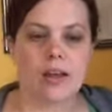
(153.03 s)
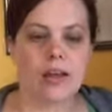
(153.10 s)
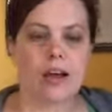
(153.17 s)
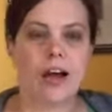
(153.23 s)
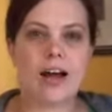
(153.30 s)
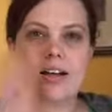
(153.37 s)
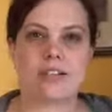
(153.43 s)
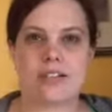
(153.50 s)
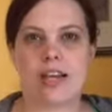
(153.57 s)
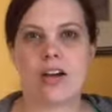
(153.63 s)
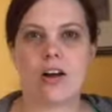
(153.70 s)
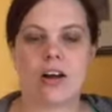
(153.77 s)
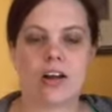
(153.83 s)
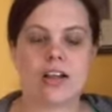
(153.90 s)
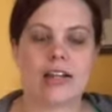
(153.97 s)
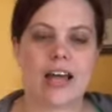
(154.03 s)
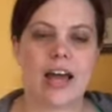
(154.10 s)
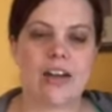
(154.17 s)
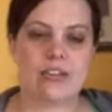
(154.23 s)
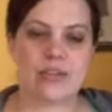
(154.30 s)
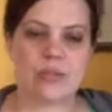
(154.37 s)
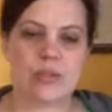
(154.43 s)
uh, set all of
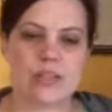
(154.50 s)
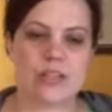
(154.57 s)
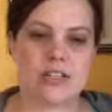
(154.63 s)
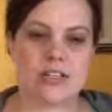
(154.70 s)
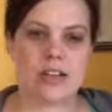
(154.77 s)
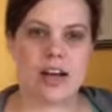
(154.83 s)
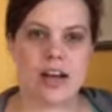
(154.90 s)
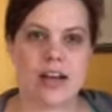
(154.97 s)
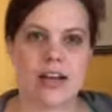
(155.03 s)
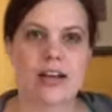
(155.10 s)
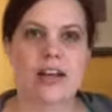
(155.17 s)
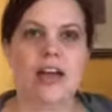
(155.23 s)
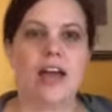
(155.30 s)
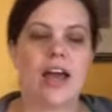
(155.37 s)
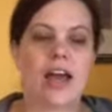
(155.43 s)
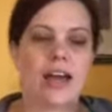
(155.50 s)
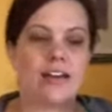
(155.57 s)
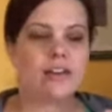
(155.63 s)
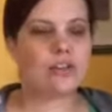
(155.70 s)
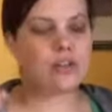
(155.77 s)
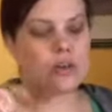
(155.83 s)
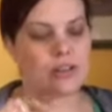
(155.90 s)
that juice aside,
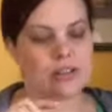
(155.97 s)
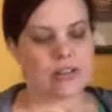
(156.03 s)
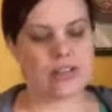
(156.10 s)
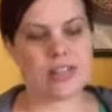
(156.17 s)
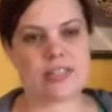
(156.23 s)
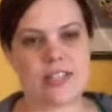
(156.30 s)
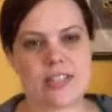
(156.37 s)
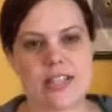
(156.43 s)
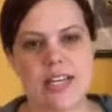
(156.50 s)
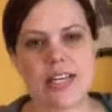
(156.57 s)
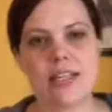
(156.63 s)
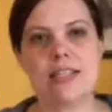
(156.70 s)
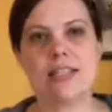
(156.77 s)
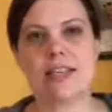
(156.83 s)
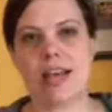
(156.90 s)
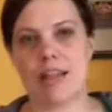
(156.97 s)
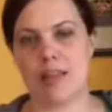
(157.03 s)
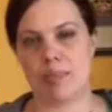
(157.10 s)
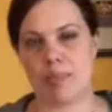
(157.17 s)
and took the seeds and the